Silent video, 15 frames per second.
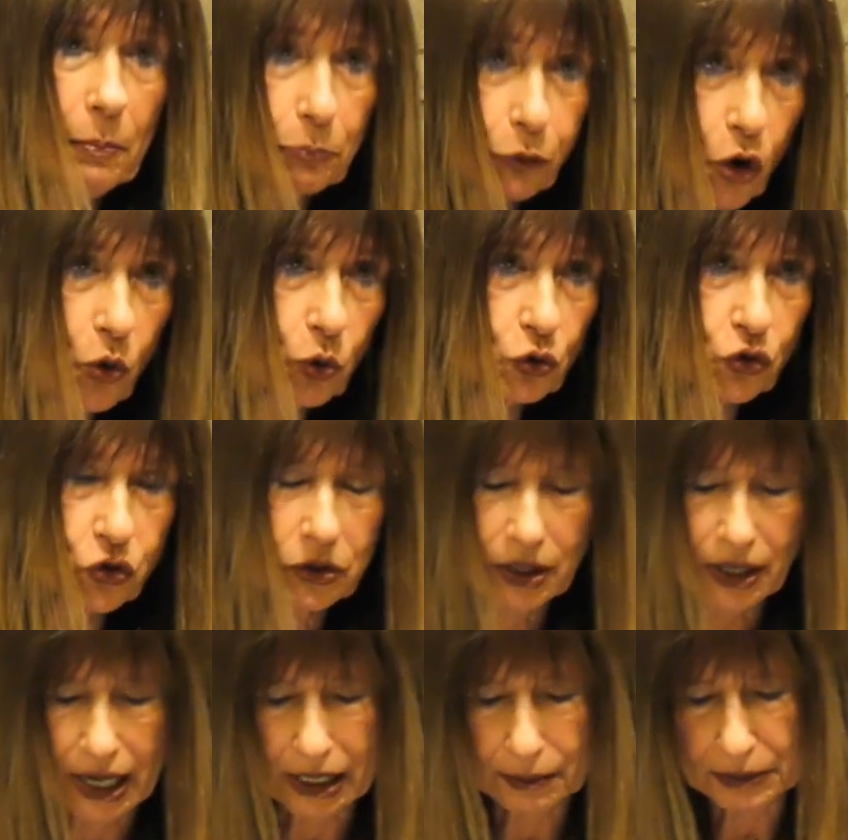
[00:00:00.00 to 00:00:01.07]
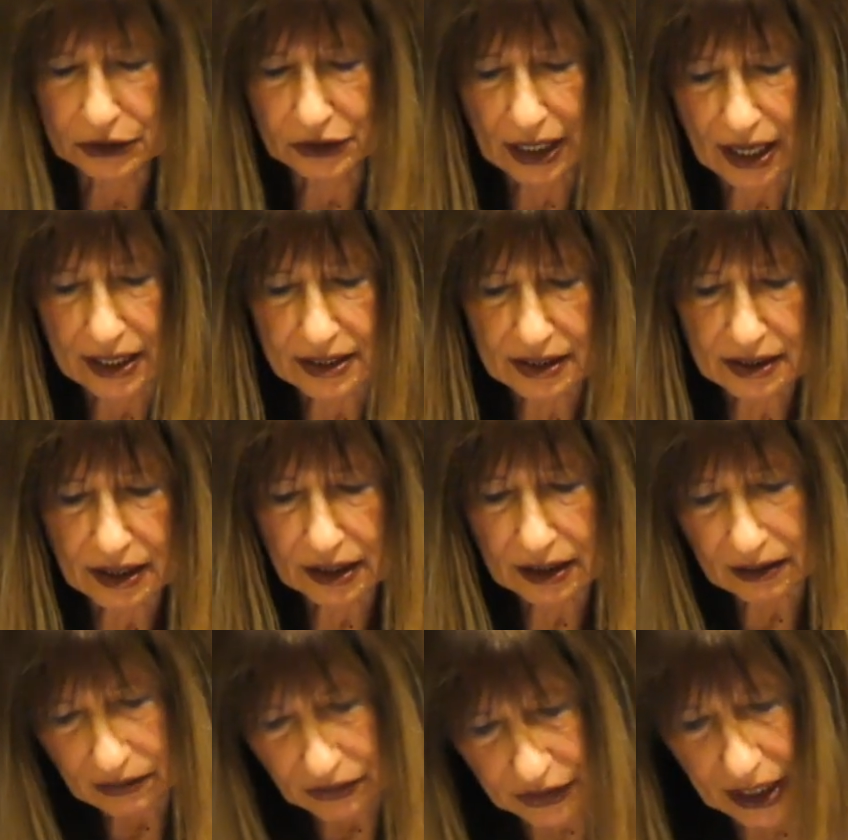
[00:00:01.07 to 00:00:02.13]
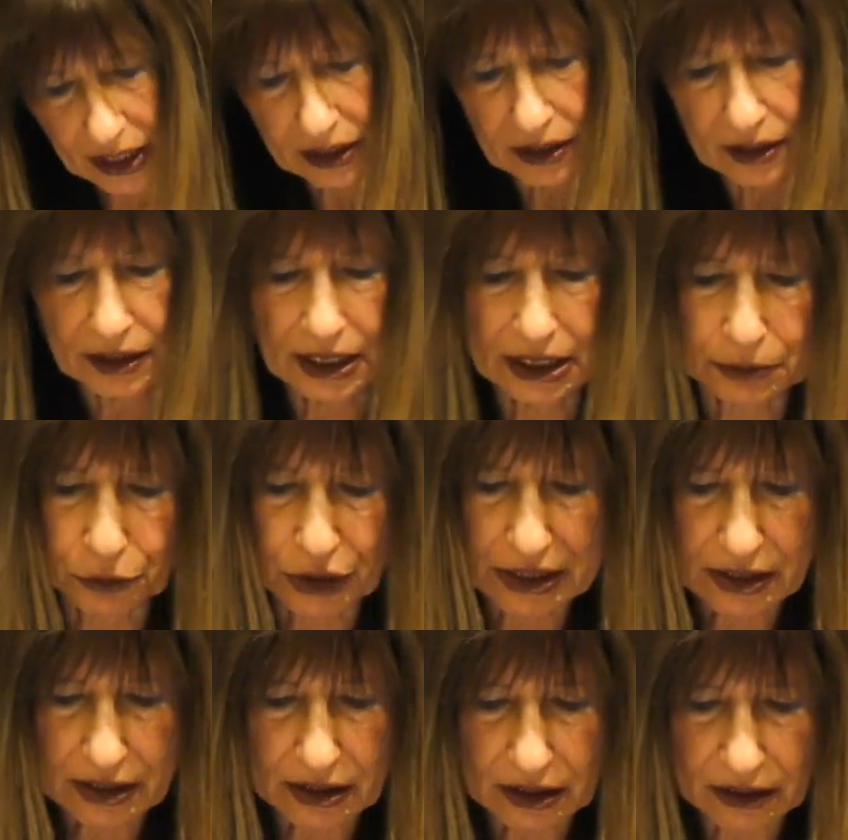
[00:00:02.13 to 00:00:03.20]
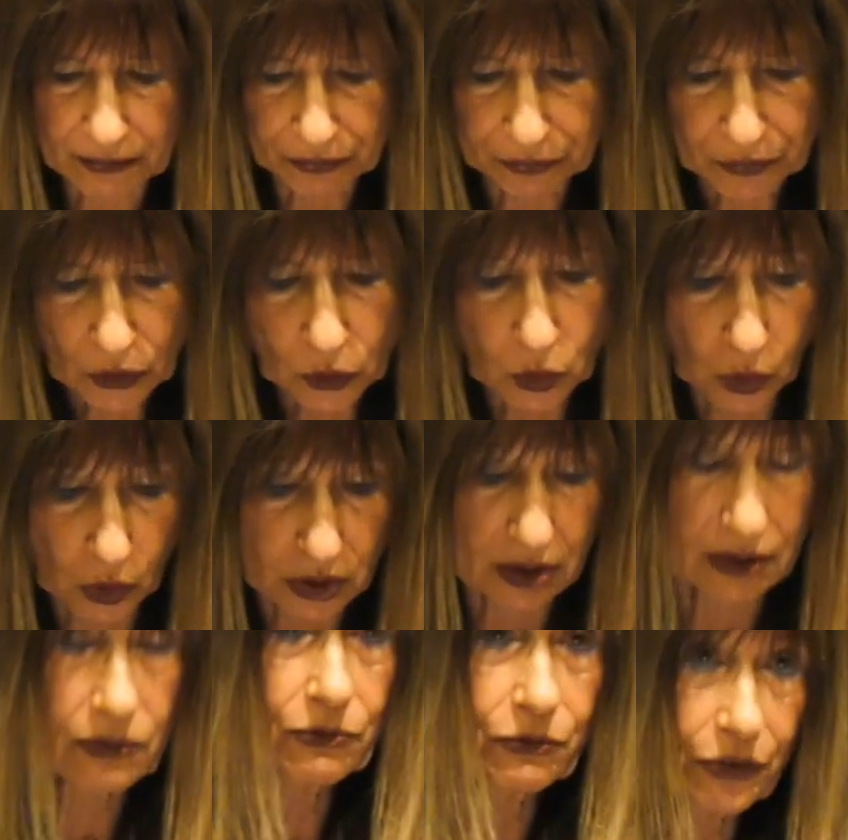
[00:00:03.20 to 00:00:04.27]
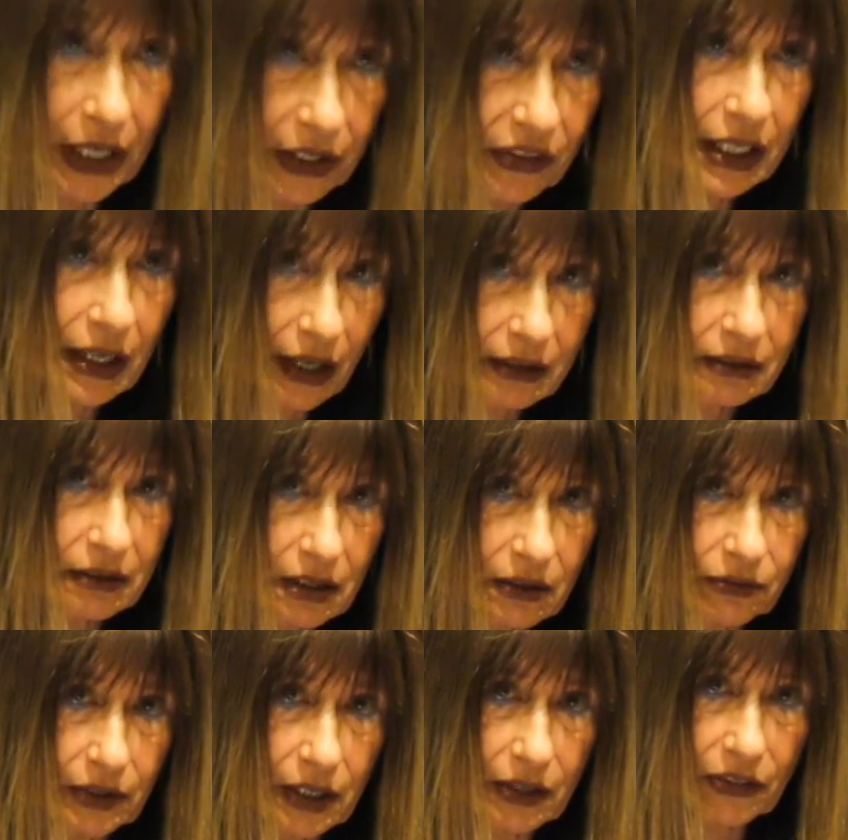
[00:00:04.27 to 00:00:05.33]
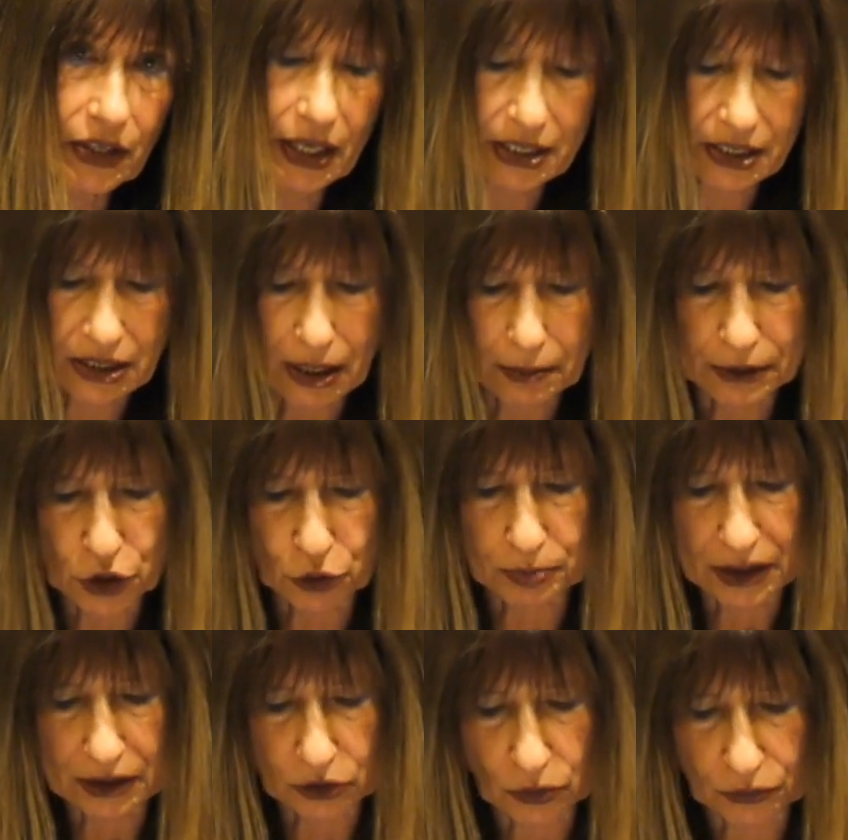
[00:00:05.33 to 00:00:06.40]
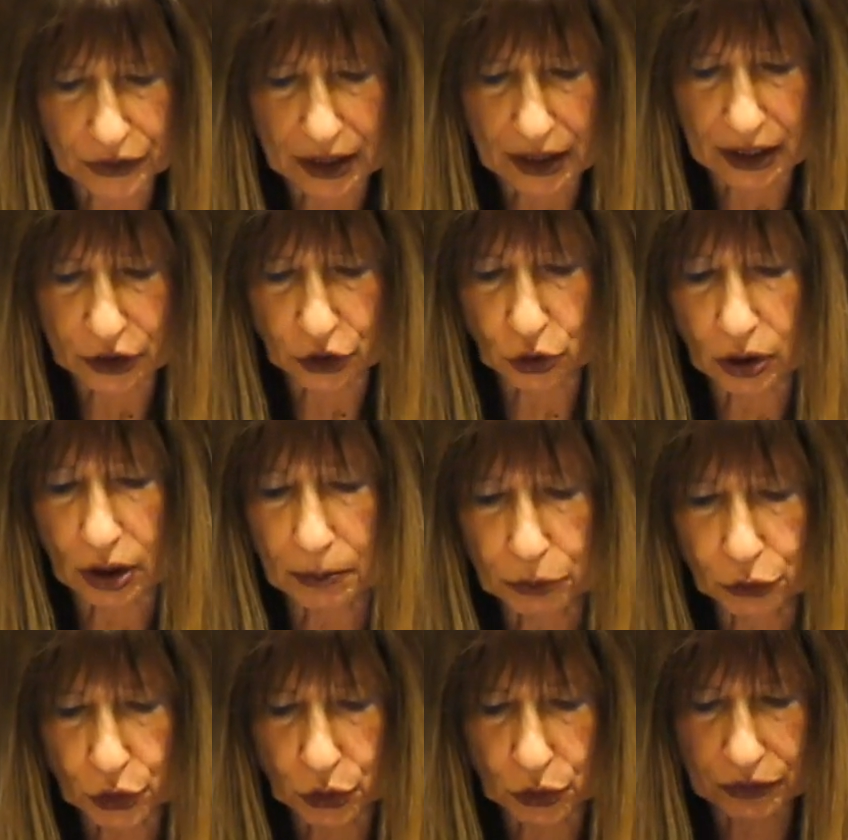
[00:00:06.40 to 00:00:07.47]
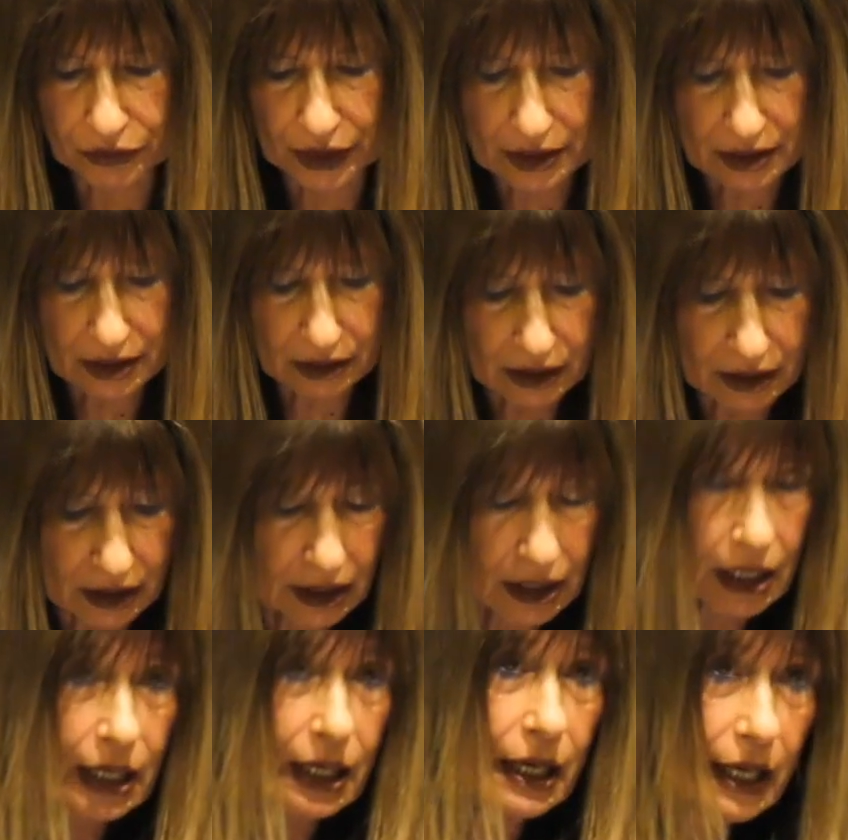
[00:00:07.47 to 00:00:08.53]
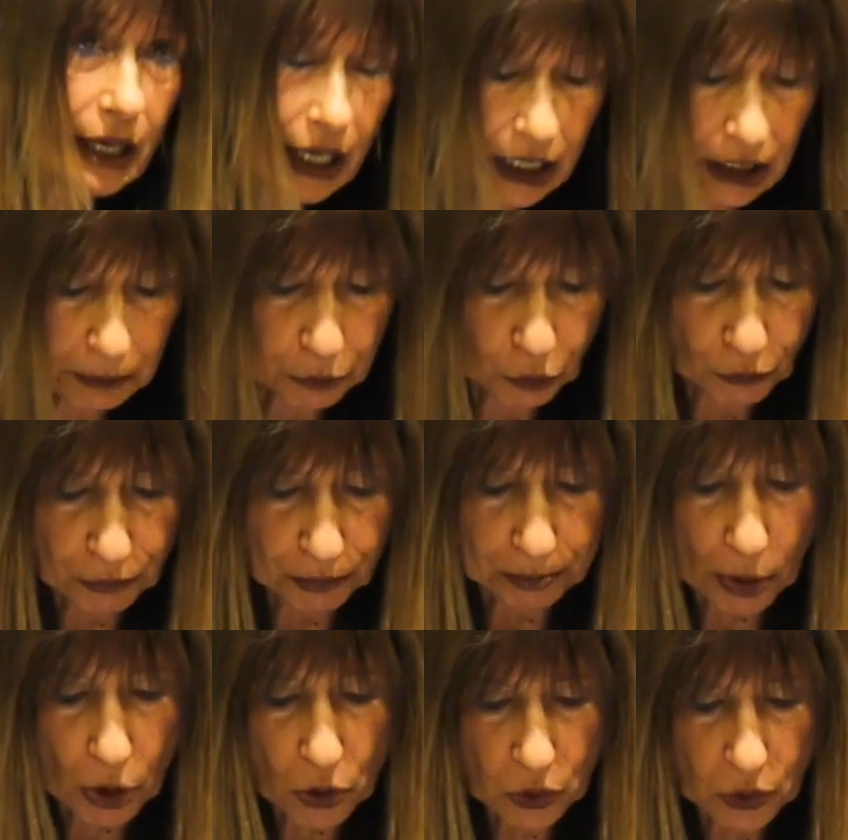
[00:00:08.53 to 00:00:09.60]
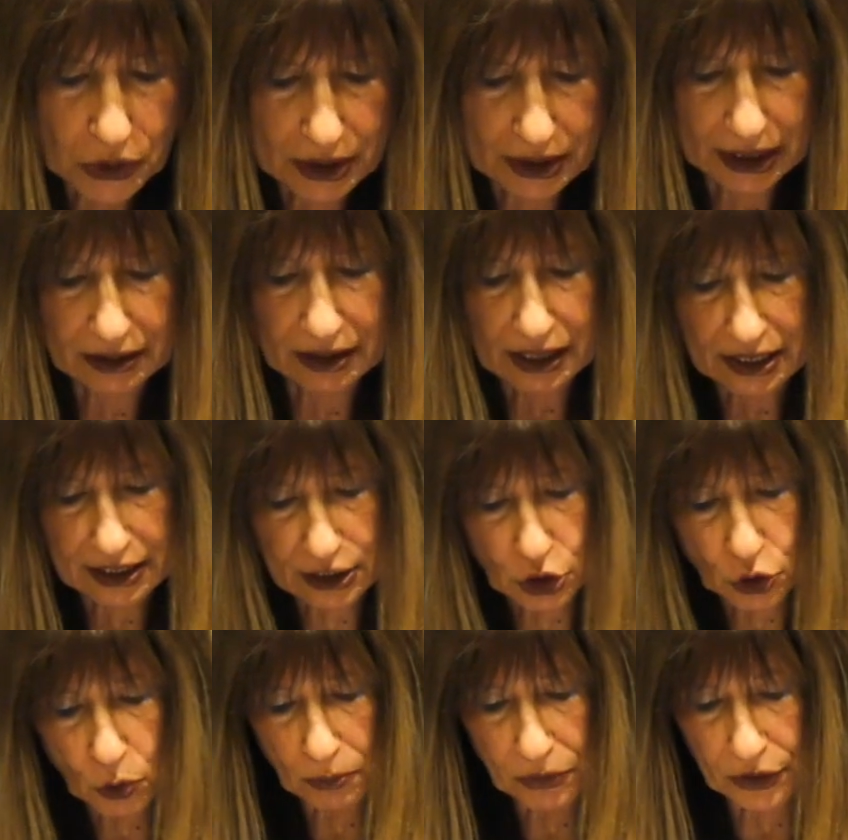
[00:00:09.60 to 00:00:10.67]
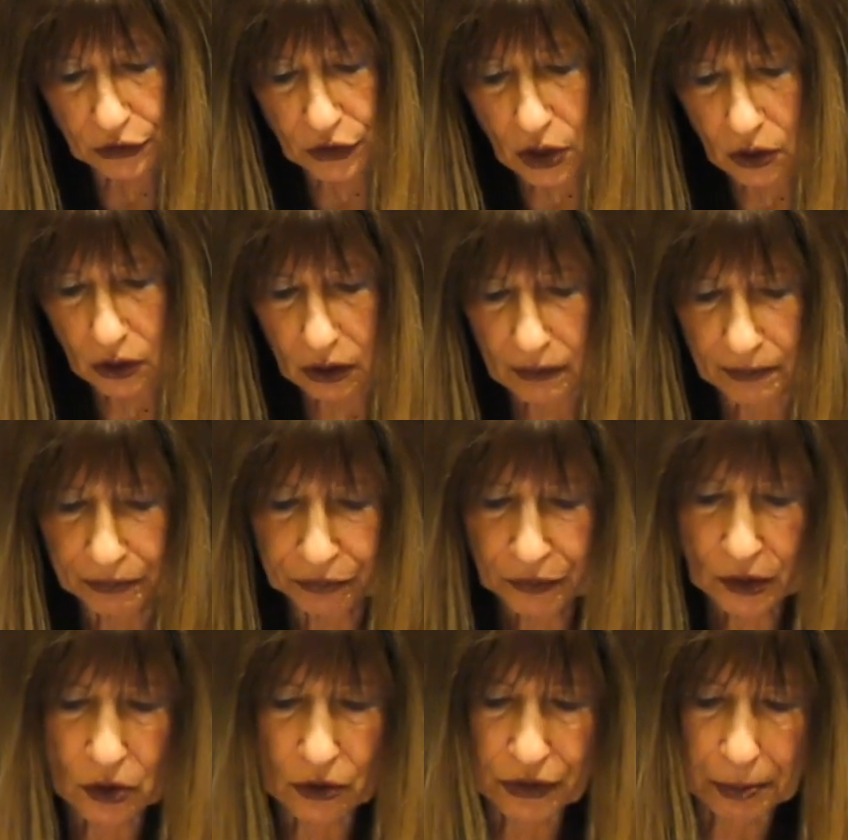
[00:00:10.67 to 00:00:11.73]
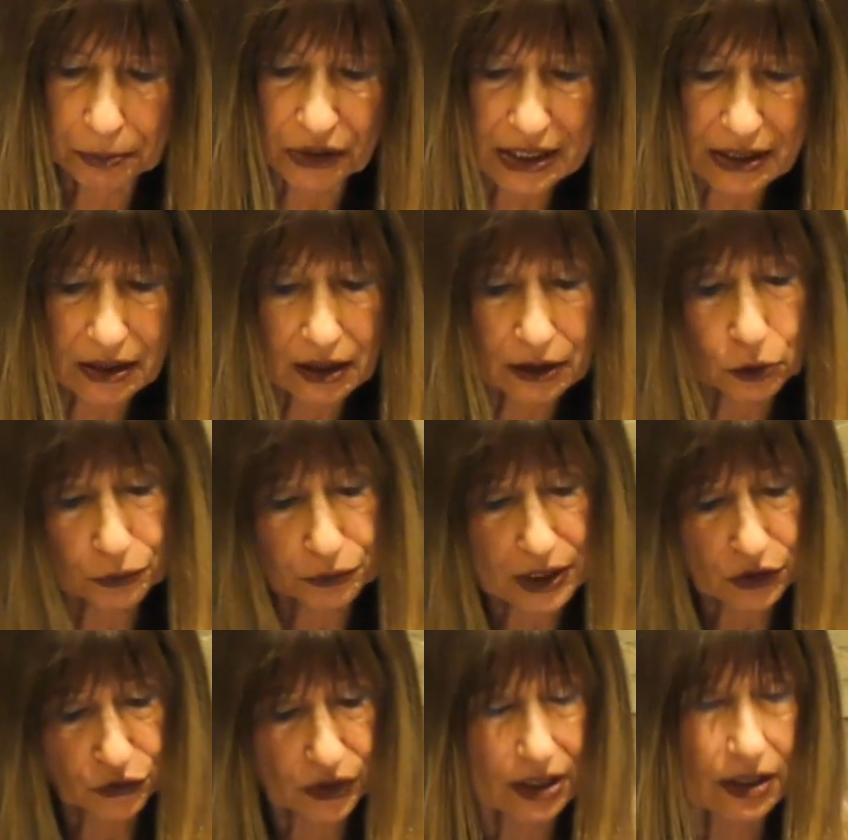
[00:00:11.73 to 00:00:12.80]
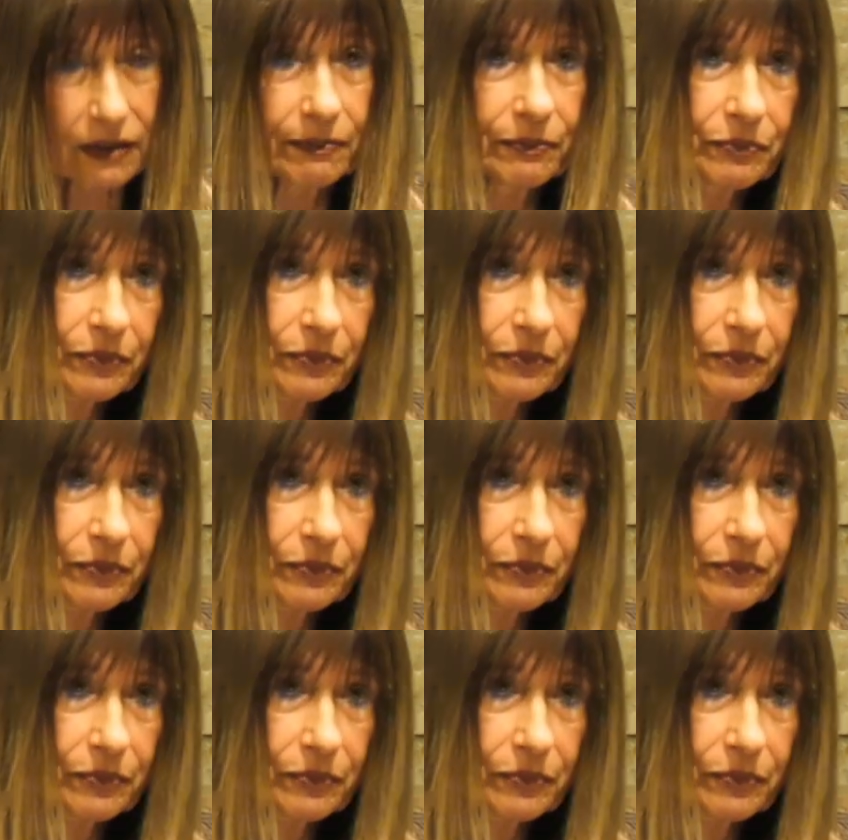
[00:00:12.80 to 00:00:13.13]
approached Albert Einstein, then at Princeton, who was very active in the establishment of the Hebrew University, and proposed that he assume the role of the President of Israel.